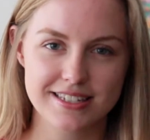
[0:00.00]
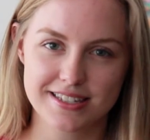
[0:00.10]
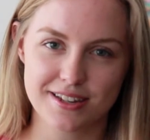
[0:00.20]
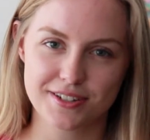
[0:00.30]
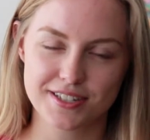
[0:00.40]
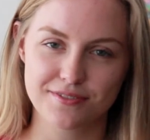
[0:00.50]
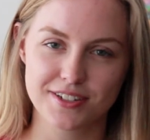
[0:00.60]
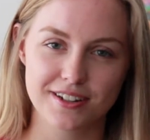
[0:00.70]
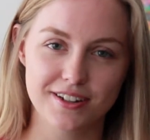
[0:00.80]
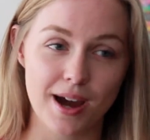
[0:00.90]
this series of
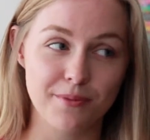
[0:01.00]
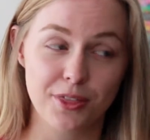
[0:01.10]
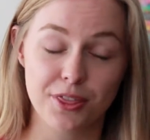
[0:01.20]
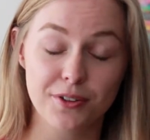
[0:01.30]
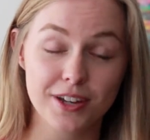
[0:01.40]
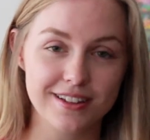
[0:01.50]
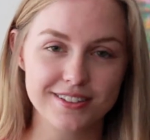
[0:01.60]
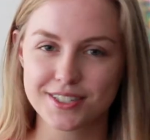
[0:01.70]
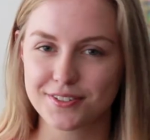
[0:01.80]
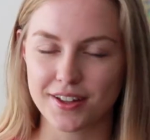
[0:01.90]
video. I'm
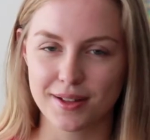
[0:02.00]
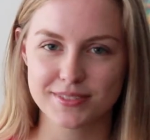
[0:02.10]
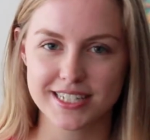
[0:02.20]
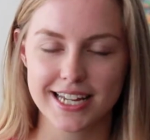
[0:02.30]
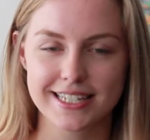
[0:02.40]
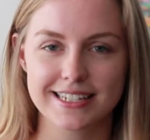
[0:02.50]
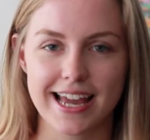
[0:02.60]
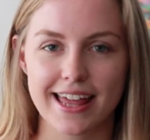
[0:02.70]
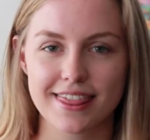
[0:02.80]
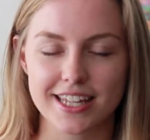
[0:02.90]
thrilled to film it,
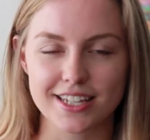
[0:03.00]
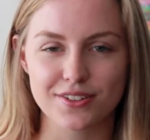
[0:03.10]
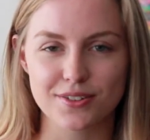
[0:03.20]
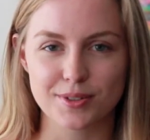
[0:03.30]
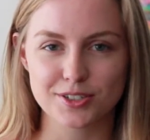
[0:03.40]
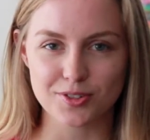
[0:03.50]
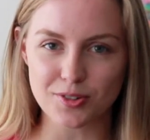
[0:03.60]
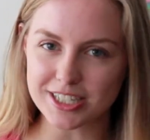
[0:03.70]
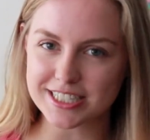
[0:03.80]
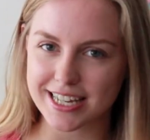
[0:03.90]
and thank you so much for
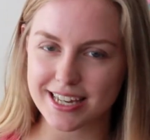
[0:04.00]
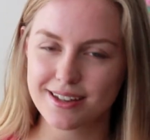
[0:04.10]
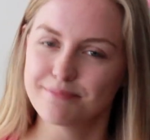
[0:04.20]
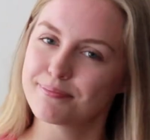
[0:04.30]
watching.